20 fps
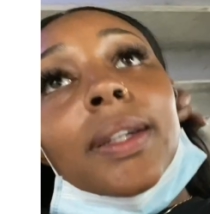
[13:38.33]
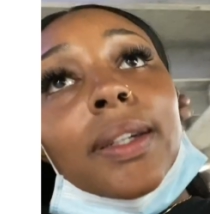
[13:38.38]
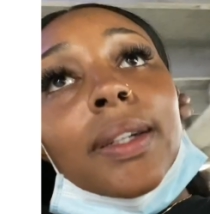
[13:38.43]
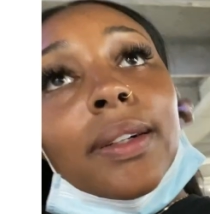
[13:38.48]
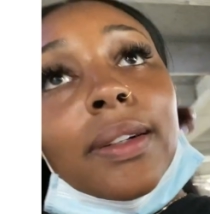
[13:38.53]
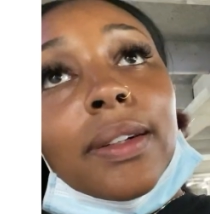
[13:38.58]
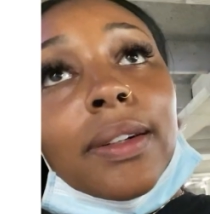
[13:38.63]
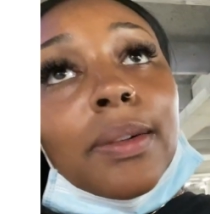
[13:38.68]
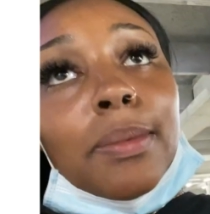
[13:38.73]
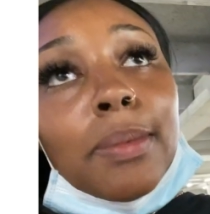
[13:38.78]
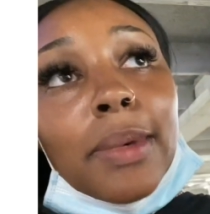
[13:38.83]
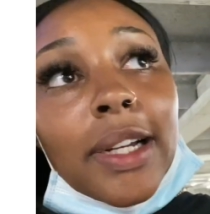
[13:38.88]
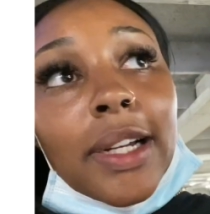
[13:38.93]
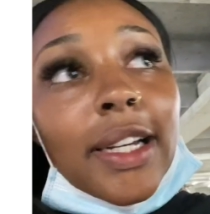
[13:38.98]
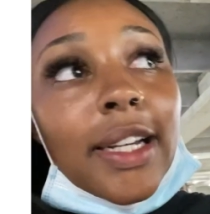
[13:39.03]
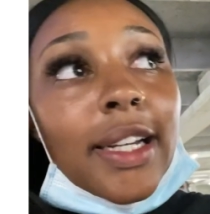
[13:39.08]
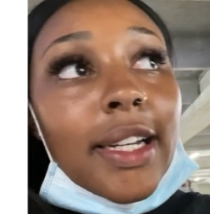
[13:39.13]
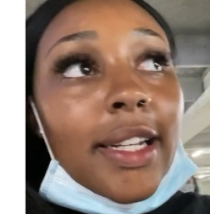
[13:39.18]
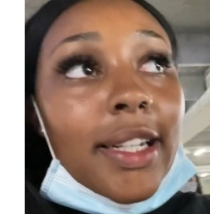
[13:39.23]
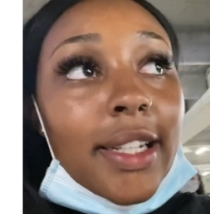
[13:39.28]
Oh my
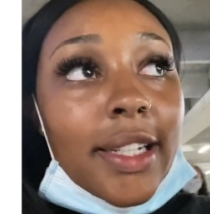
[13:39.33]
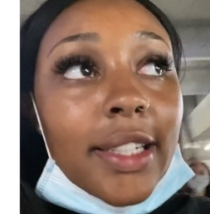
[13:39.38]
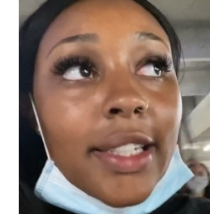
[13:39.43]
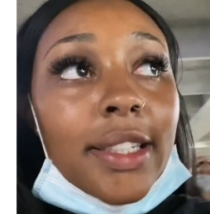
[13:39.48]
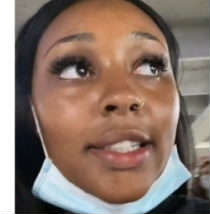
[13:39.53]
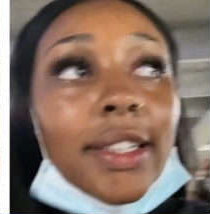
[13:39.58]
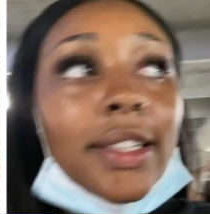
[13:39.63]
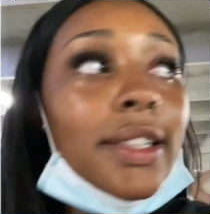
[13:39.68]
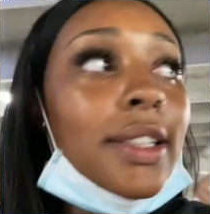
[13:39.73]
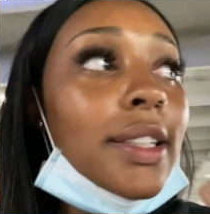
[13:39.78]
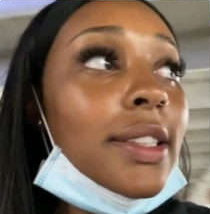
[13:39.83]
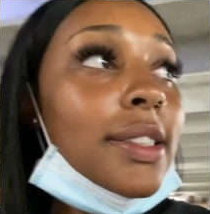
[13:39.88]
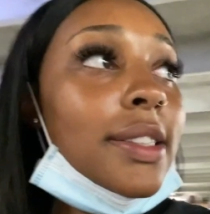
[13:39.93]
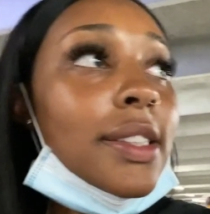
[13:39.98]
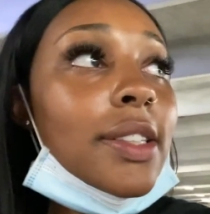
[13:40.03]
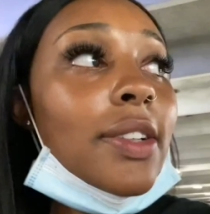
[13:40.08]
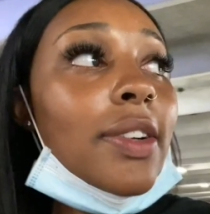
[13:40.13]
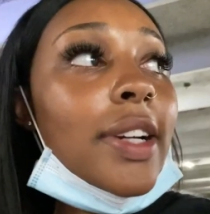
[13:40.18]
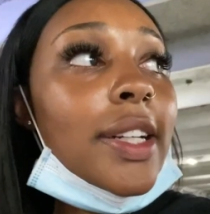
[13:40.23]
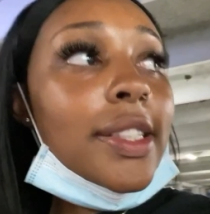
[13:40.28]
God, this is
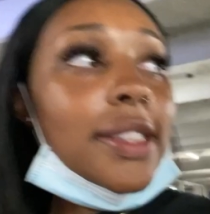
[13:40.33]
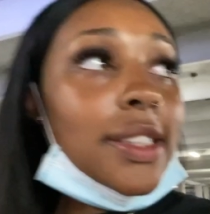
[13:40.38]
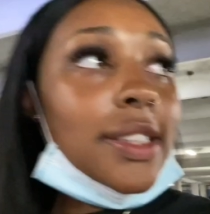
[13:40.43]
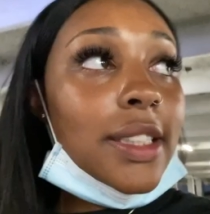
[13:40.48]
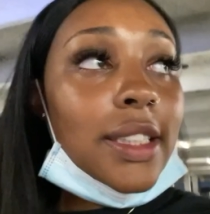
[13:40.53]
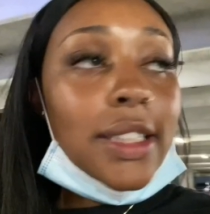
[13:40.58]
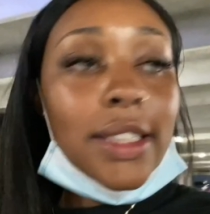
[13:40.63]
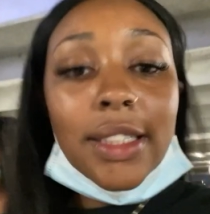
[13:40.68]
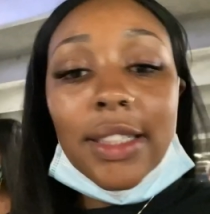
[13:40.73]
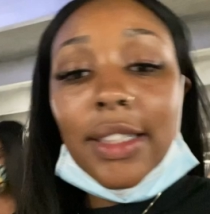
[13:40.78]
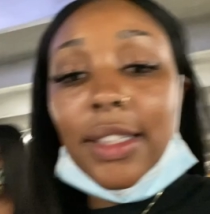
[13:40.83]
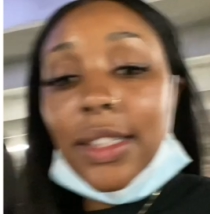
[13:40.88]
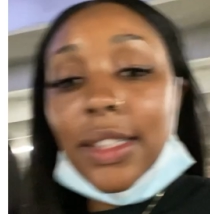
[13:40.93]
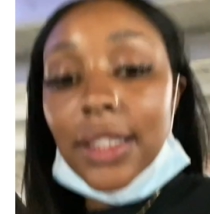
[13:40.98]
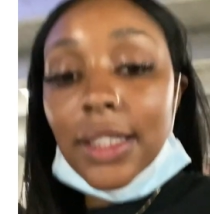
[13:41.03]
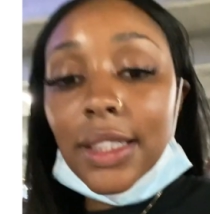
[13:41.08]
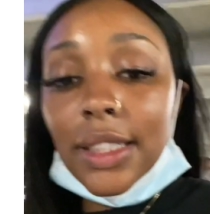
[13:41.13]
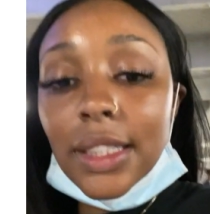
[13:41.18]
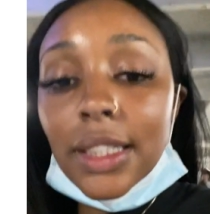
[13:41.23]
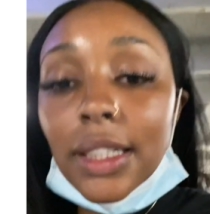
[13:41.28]
crazy.
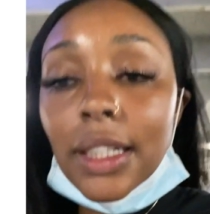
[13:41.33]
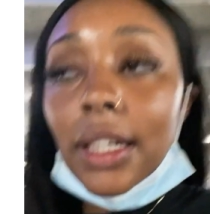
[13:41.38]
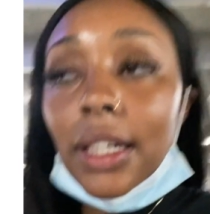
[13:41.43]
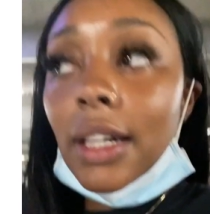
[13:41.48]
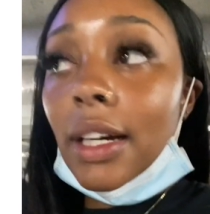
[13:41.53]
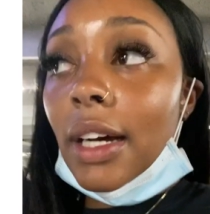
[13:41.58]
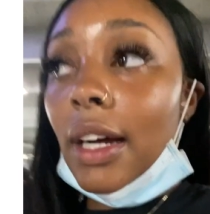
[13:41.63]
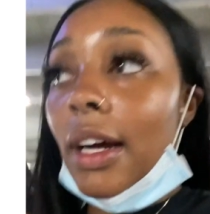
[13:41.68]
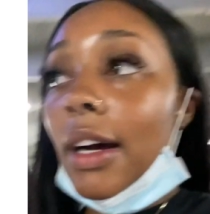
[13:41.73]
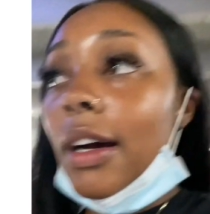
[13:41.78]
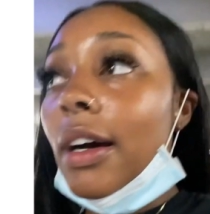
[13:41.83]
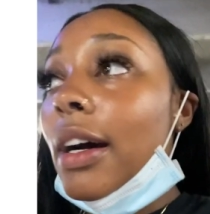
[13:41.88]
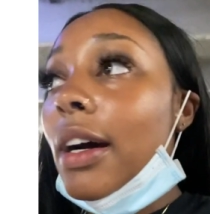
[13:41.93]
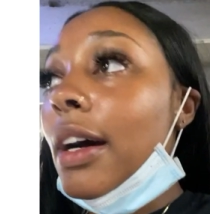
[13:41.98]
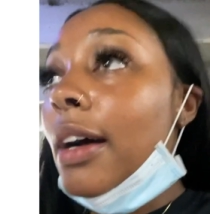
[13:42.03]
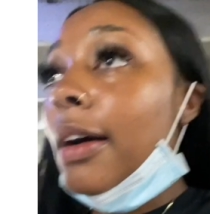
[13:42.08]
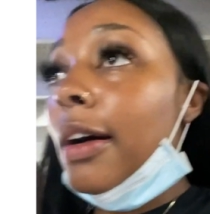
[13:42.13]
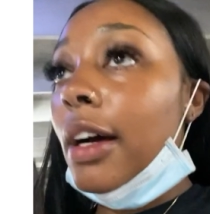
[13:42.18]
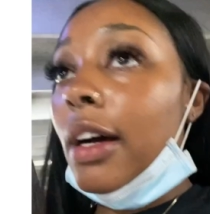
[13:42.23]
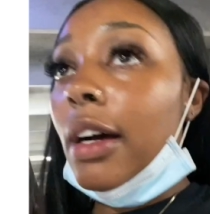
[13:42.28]

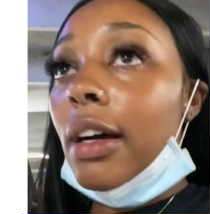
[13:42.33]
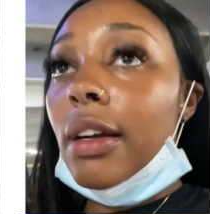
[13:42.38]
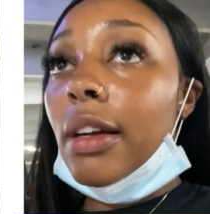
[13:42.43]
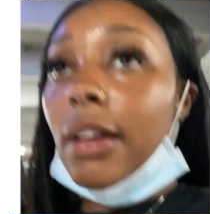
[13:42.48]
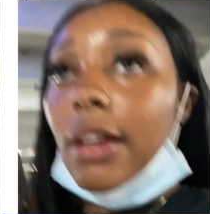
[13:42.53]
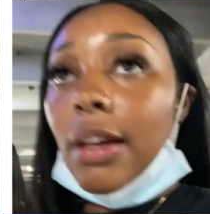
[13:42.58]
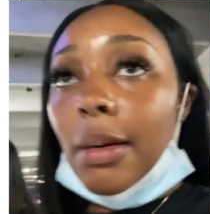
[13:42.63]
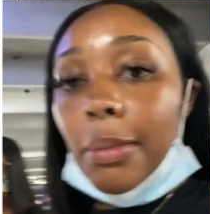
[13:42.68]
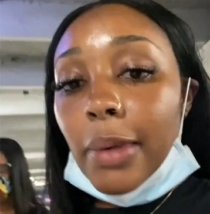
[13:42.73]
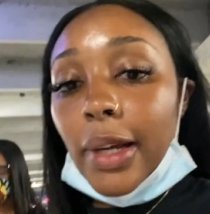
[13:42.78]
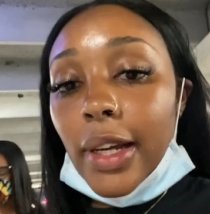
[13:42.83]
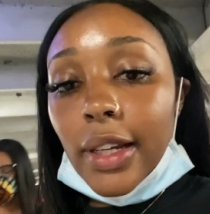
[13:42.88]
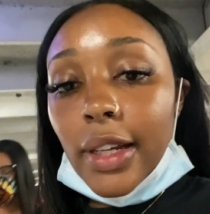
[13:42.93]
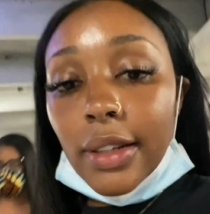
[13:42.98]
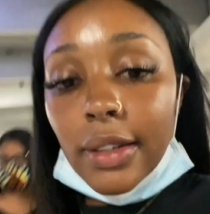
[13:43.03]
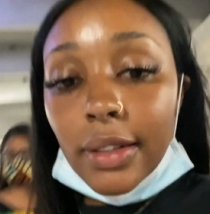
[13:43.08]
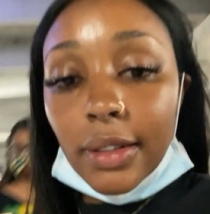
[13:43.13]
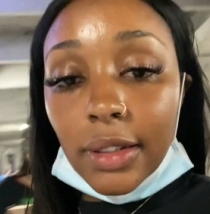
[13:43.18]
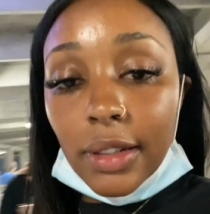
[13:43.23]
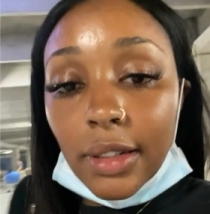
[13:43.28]
I'll come back
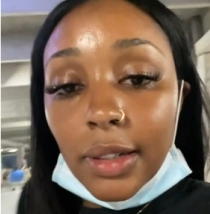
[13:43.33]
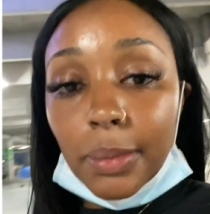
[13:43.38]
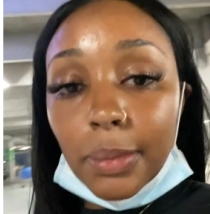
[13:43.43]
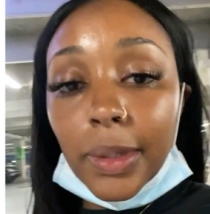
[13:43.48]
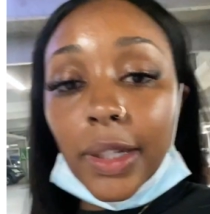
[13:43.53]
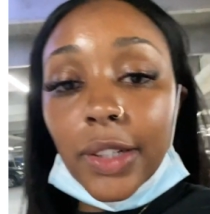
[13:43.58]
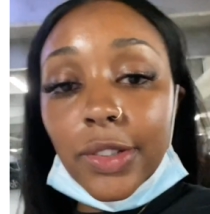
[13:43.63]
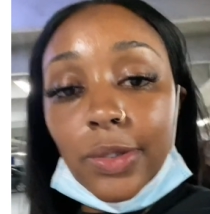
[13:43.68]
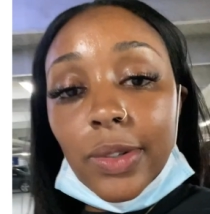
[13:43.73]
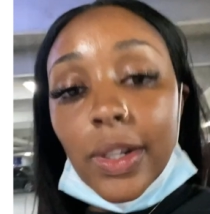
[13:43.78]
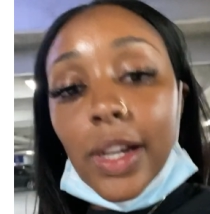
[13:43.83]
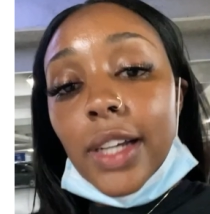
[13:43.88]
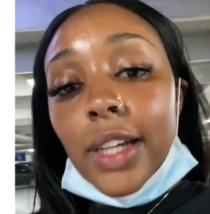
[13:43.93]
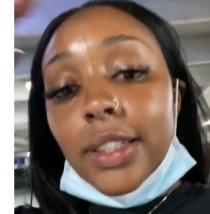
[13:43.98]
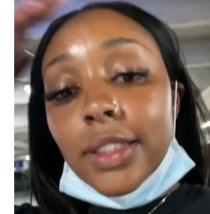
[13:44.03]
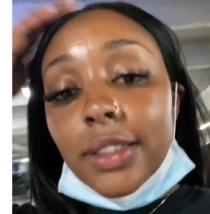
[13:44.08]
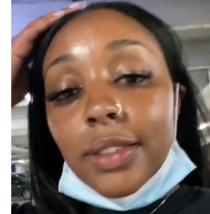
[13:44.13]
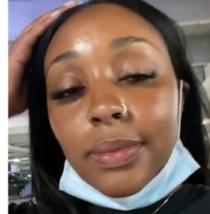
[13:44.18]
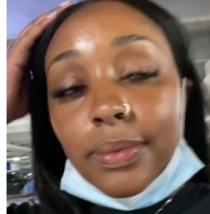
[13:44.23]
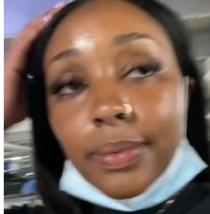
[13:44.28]
and update you guys.